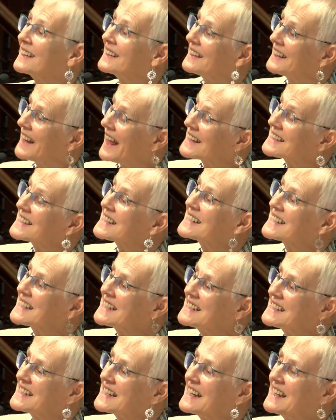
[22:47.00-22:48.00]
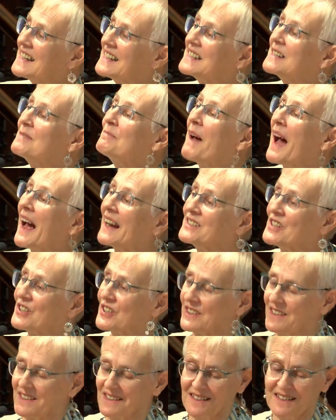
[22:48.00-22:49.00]
Let us indeed
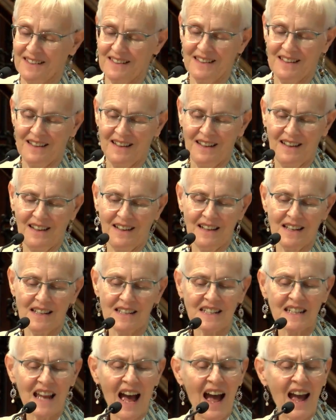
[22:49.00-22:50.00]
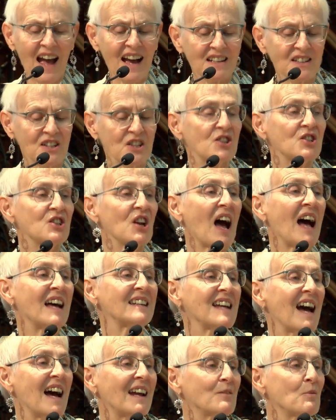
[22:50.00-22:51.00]
imagine, as Teilhard de
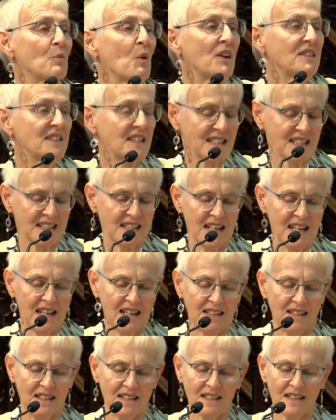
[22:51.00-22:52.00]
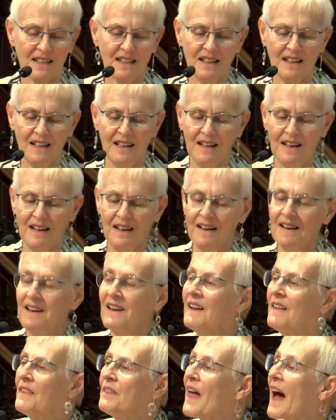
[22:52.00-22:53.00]
Chardin once did,
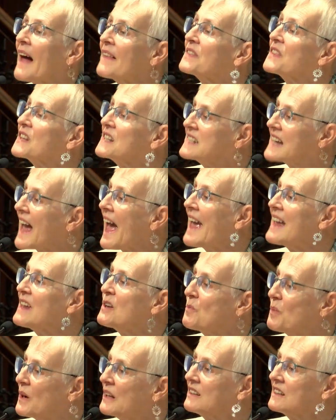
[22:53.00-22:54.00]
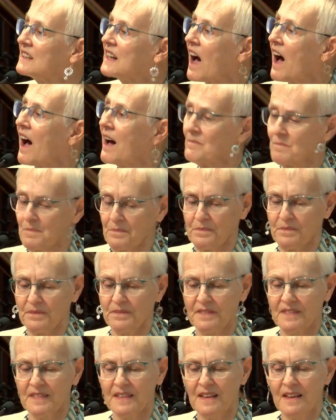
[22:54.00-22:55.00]
that the day will come
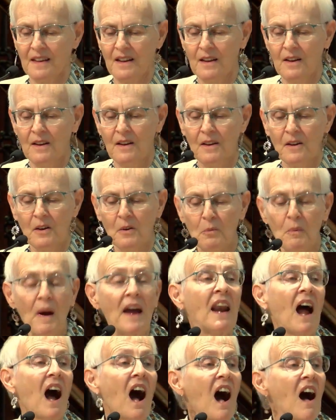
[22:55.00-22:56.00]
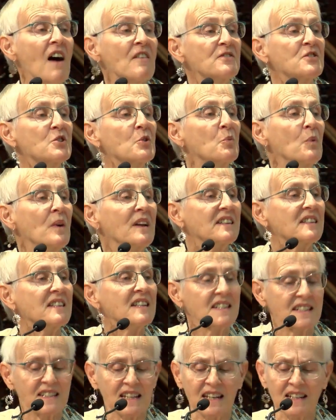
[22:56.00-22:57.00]
when, after
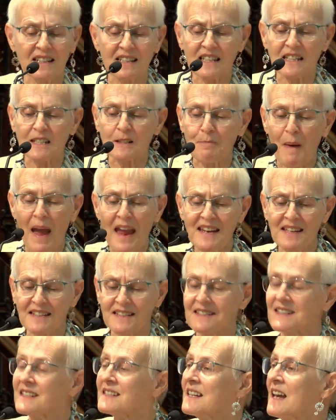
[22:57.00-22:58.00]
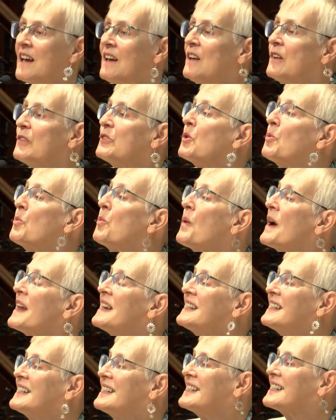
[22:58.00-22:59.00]
witnessing space, the
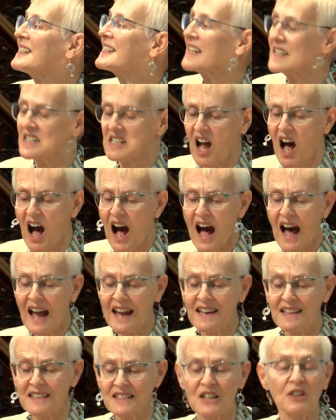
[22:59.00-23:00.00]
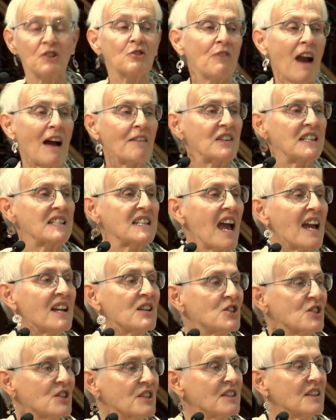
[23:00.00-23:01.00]
winds, the tides, and
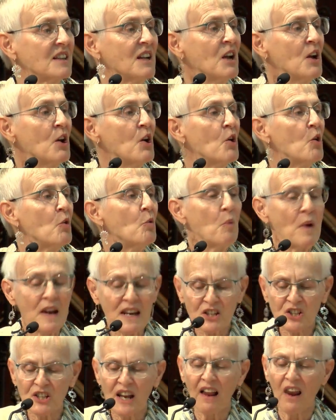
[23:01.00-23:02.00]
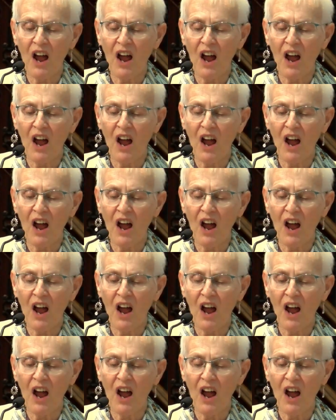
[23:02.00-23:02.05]
gravitation, we shall